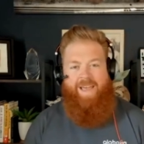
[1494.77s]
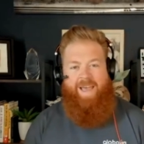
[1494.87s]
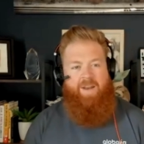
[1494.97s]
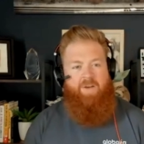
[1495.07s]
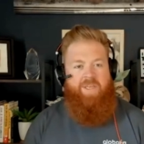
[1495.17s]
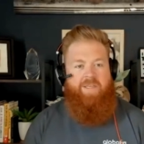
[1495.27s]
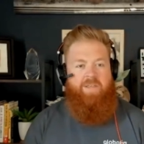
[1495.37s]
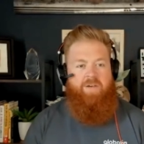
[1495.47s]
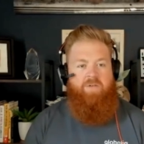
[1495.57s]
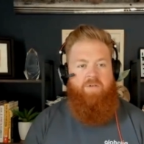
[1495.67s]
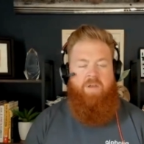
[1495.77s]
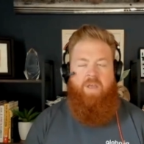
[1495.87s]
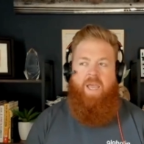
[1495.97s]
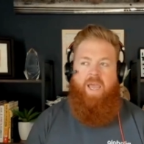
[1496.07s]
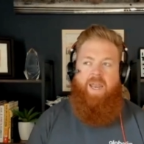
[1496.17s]
I don't think so.
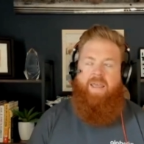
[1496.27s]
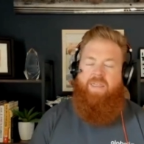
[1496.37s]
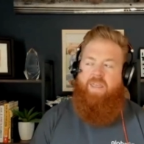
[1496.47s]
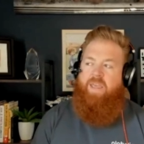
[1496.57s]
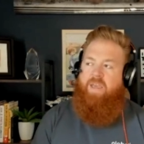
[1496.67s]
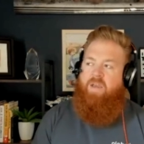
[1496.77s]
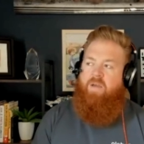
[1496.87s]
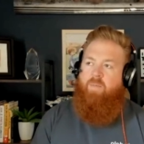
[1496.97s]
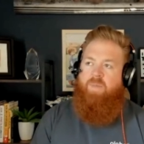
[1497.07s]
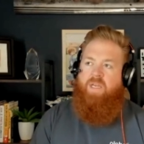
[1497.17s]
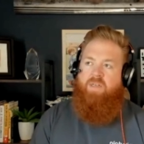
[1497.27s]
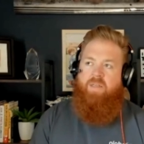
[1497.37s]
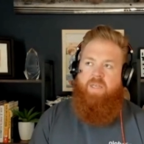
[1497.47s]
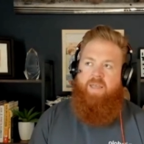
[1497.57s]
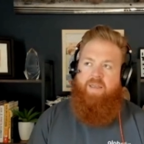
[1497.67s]
And I think
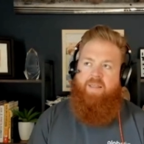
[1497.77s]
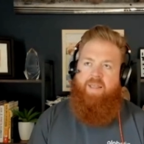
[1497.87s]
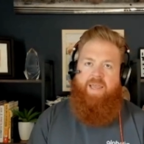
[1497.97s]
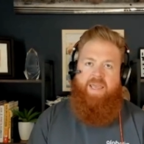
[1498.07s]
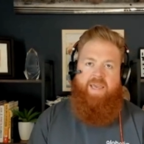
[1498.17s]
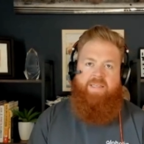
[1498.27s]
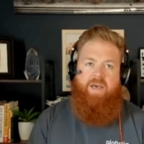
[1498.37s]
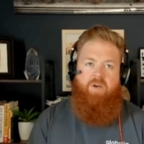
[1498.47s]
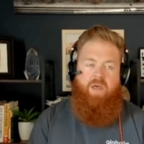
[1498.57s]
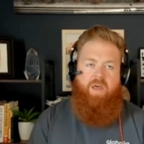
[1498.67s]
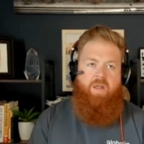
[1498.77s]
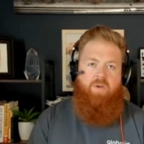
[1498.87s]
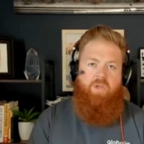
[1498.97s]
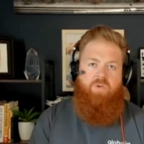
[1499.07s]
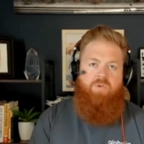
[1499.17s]
in that case, I'll
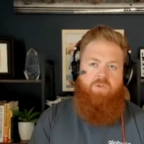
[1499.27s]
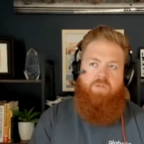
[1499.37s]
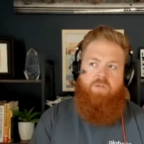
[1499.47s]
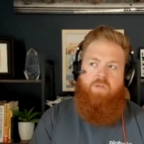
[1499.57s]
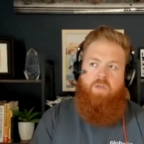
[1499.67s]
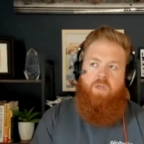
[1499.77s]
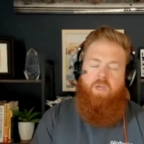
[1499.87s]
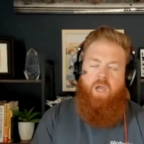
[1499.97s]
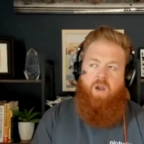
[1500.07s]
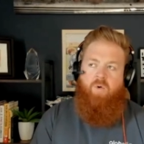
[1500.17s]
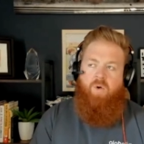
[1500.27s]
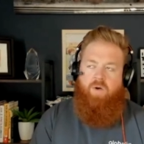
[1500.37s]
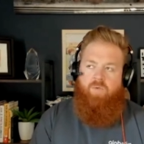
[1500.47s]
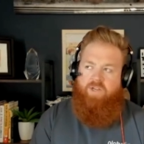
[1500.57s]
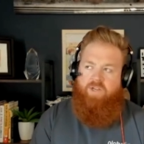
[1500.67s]
use a
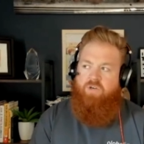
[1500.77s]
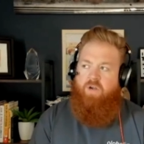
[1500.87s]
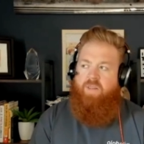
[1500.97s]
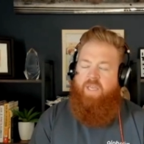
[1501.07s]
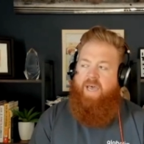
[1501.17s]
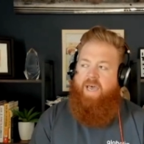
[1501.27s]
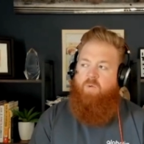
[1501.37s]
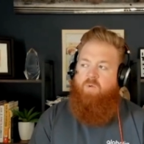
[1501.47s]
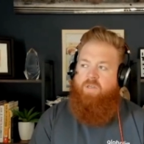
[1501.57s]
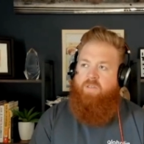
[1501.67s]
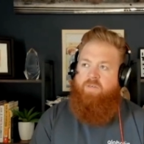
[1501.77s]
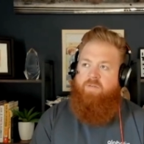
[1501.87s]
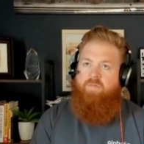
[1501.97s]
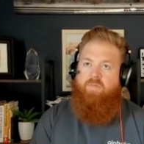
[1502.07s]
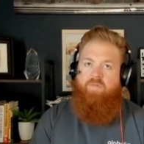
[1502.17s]
restaurant that I was
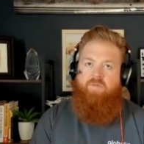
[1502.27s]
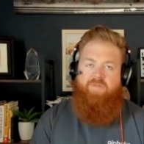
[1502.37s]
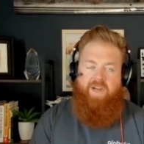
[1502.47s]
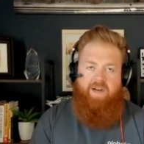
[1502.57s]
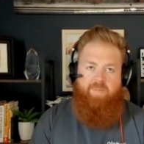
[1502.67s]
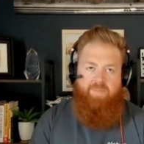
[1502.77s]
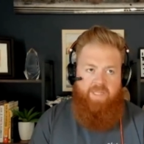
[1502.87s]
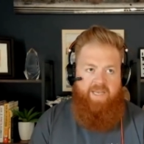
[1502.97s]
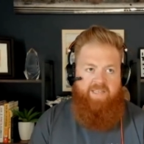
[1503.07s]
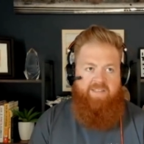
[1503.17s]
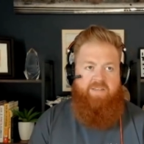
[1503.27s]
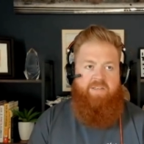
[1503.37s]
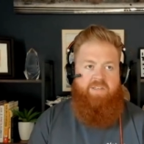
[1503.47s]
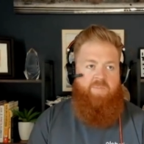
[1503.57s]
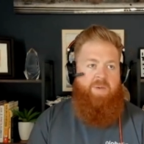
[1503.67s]
very blessed
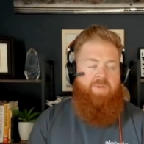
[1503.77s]
to be